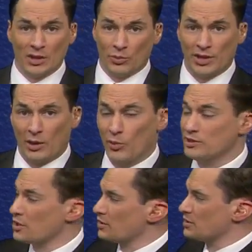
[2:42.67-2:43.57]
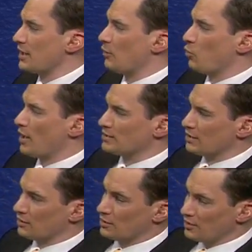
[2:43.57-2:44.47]
We got winds out of the southwest
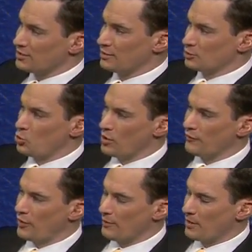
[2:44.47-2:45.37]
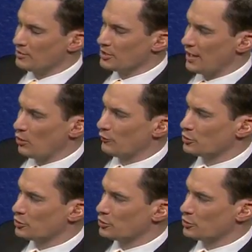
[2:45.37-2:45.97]
at gusting to 25 miles an hour.